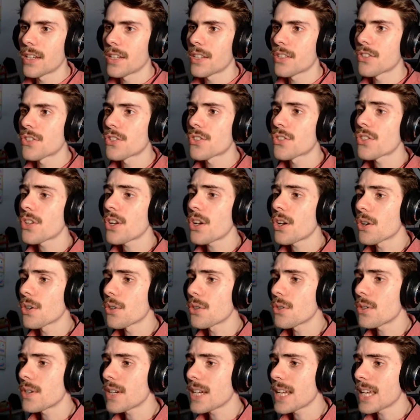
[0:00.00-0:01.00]

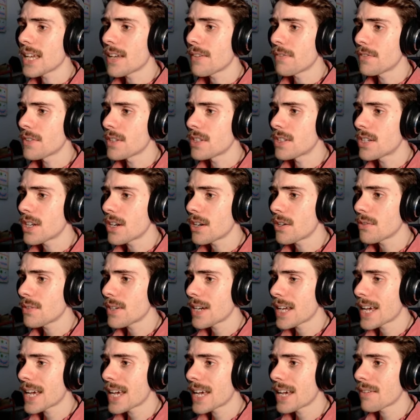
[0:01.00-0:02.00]
So, if you
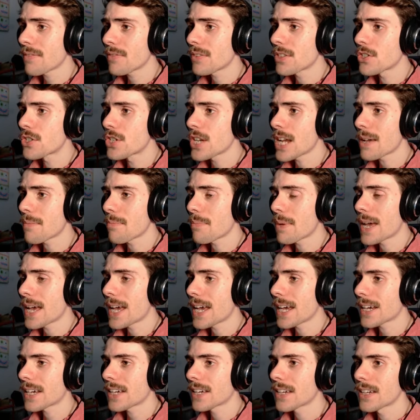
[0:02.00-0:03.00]
don't have the
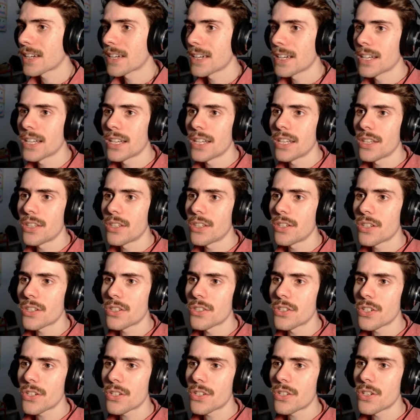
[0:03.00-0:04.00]
jetpack, you
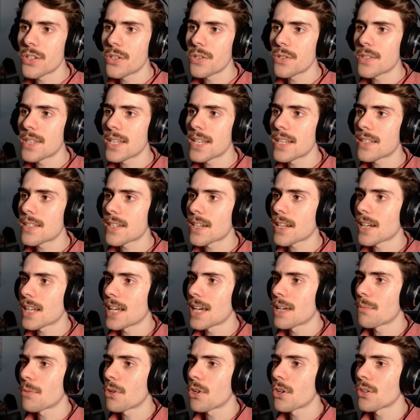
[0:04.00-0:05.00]
can just use these to
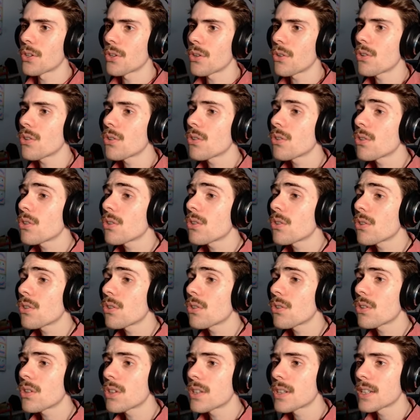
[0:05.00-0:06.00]
climb on,
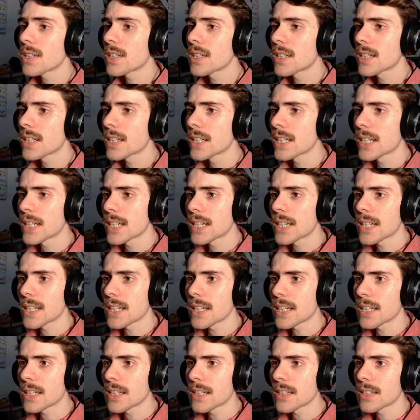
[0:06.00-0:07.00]
or,
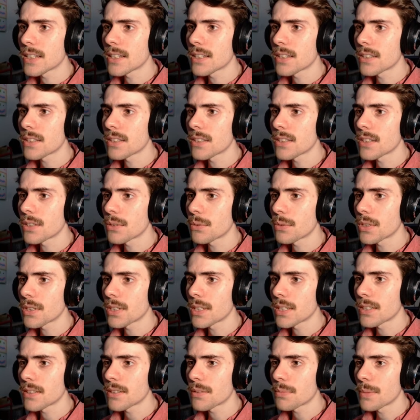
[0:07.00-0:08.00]
you know
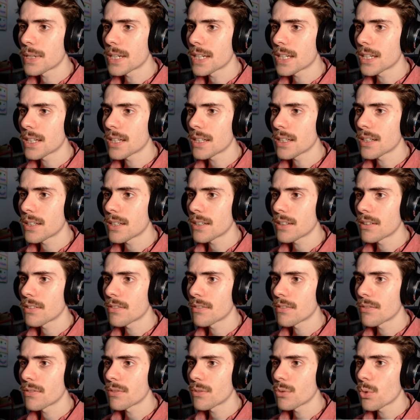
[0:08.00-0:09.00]
what, let's make it
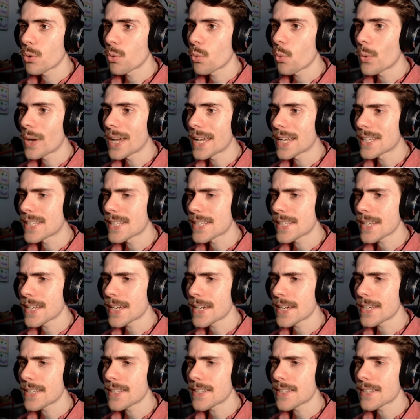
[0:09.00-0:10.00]
weird
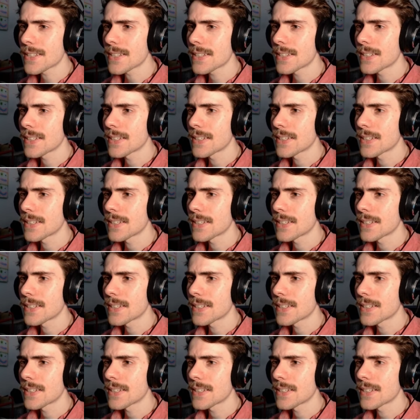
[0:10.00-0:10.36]
size.